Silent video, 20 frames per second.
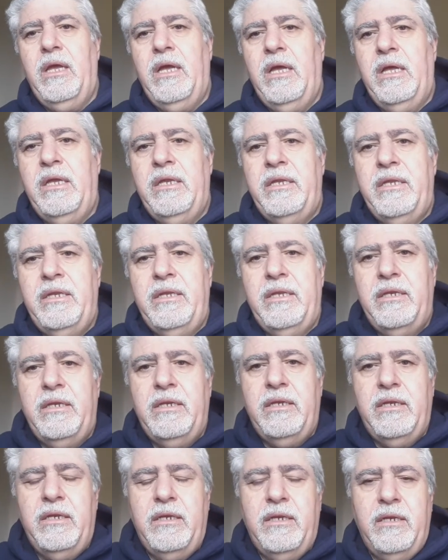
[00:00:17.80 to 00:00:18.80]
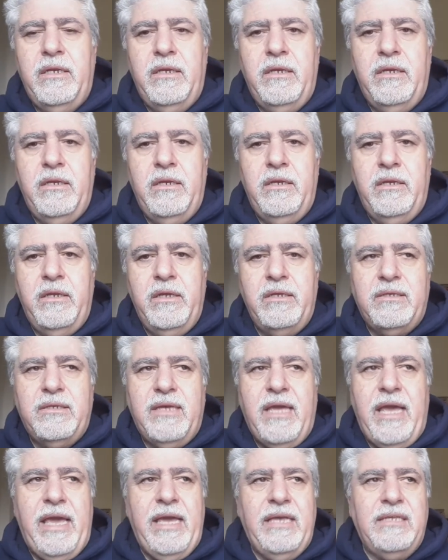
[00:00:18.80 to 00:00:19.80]
In
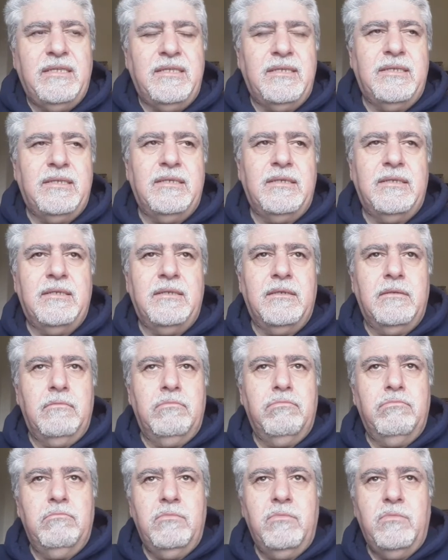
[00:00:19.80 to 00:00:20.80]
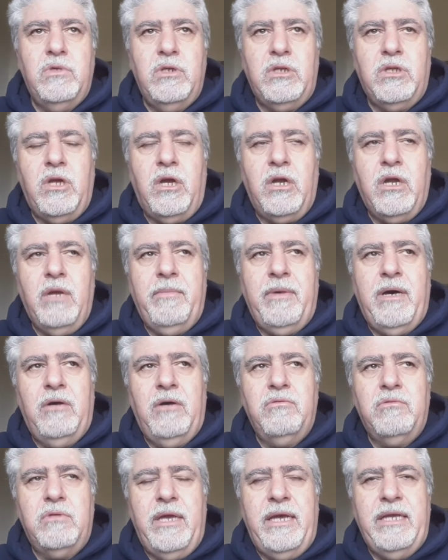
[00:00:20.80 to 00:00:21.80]
this case, we'll talk
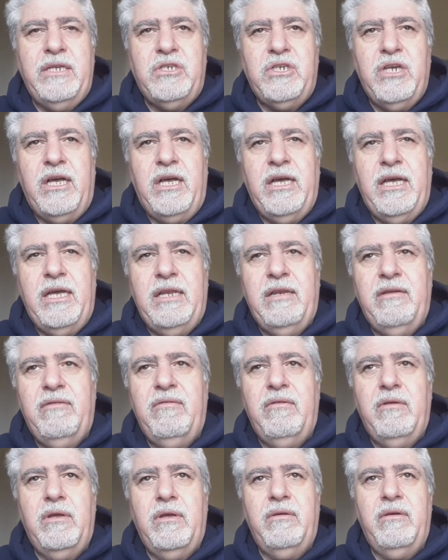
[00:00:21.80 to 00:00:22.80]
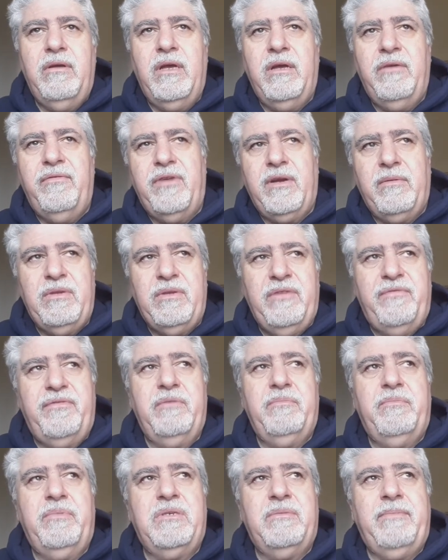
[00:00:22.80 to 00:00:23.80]
about Agile from a
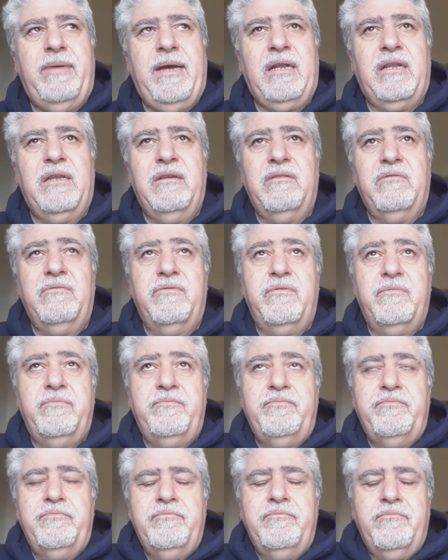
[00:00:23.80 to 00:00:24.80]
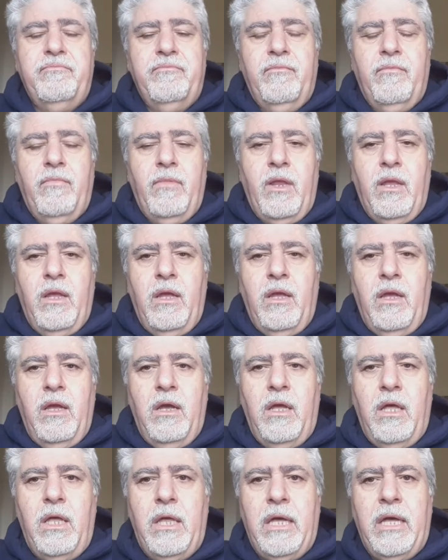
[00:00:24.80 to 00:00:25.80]
different perspective.
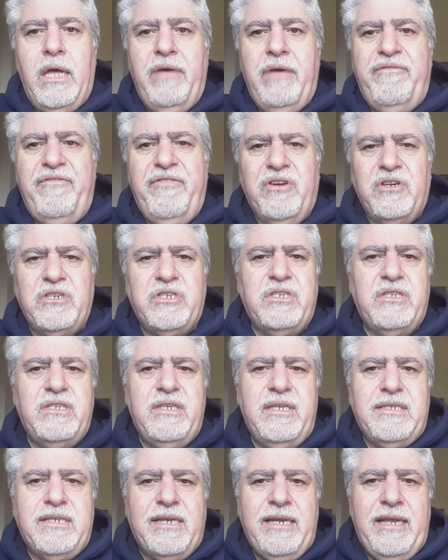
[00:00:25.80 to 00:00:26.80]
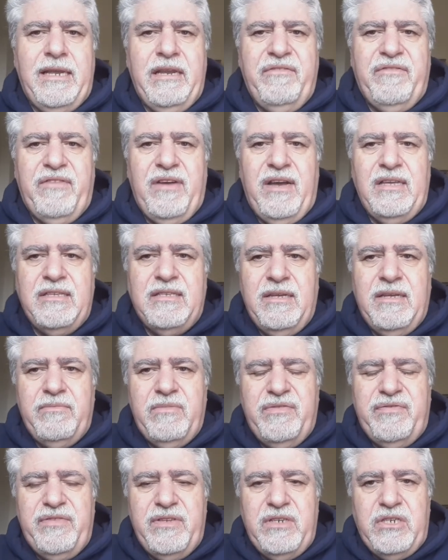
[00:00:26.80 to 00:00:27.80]
First, let's clarify
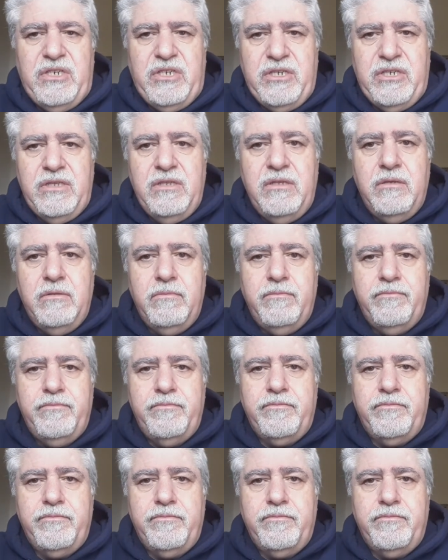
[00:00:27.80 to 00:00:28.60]
some definition.